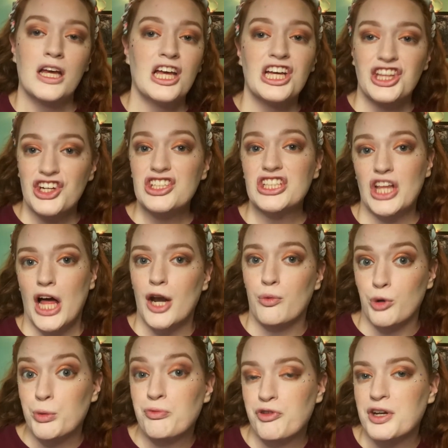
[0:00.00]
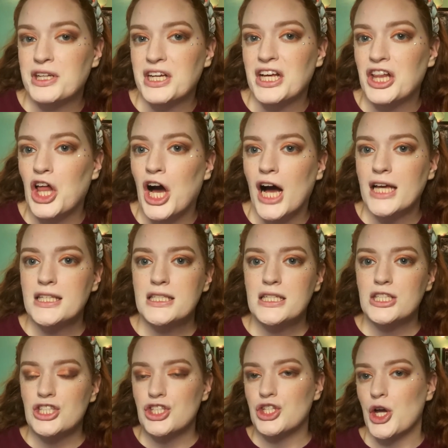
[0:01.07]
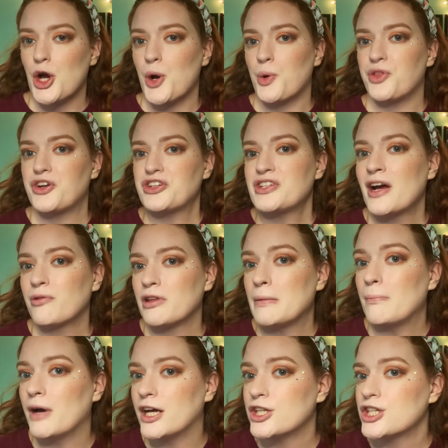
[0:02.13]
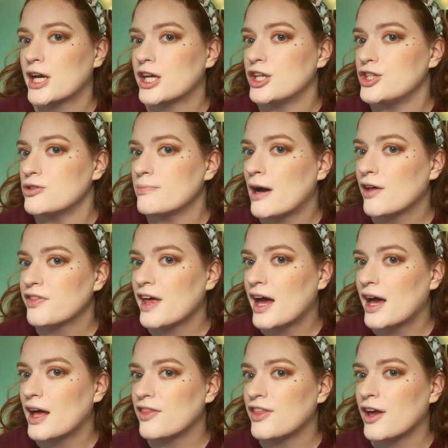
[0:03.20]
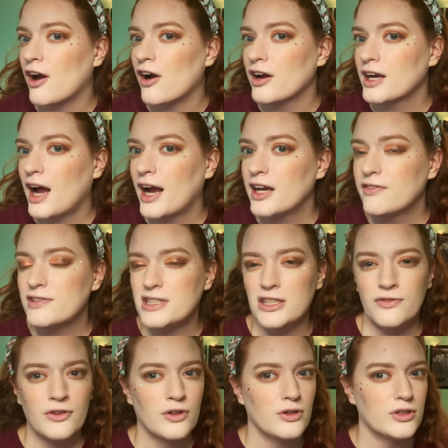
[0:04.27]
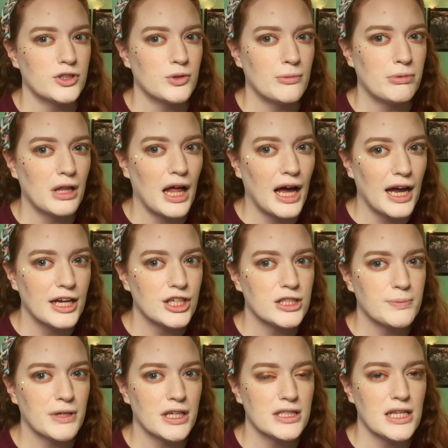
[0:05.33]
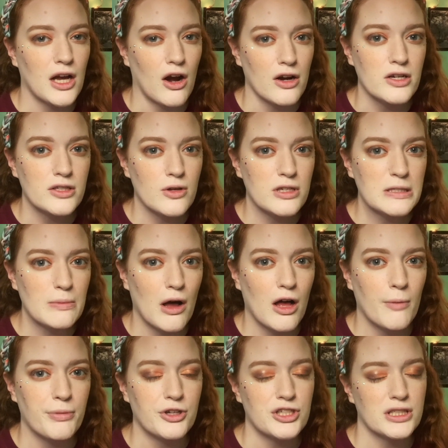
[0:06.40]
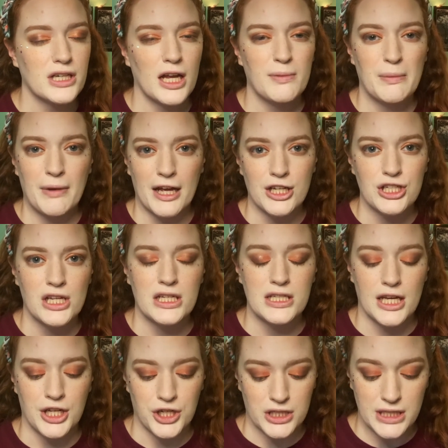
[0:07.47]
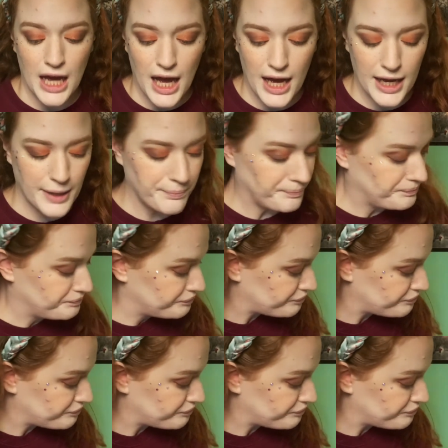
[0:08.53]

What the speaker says: there's a lot of room for it to get lost, so there's not really much I could do about that. They are kind of difficult to apply just because they are so small, but you just got to be patient and take your time.